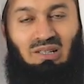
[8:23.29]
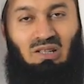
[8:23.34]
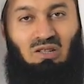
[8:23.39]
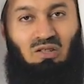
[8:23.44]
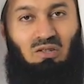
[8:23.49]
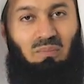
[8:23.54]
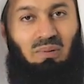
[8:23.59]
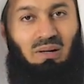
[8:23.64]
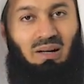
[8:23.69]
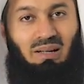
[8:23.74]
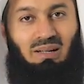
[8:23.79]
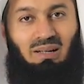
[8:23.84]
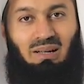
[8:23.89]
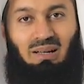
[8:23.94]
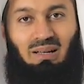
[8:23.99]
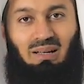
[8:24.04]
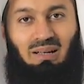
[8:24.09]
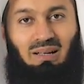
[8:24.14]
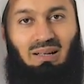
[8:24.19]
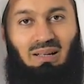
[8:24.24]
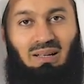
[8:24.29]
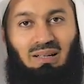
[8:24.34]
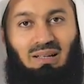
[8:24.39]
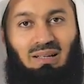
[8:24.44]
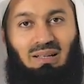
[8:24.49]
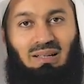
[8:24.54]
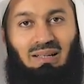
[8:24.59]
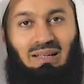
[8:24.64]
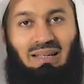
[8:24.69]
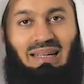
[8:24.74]
Subhanallah.
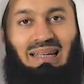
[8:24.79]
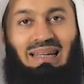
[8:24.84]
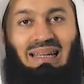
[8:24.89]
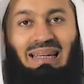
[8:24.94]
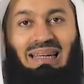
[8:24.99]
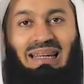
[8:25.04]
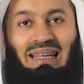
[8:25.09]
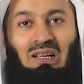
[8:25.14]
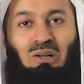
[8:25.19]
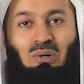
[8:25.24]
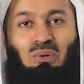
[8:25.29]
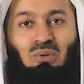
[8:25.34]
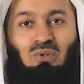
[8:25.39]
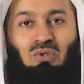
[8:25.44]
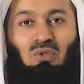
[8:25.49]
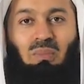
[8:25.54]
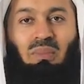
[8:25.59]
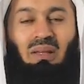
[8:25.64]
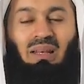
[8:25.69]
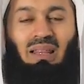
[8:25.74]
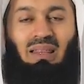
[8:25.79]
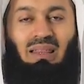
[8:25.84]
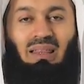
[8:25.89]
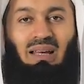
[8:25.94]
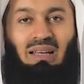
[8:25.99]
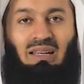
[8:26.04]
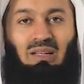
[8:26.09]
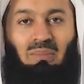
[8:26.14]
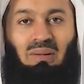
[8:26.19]
Inni kuntu min al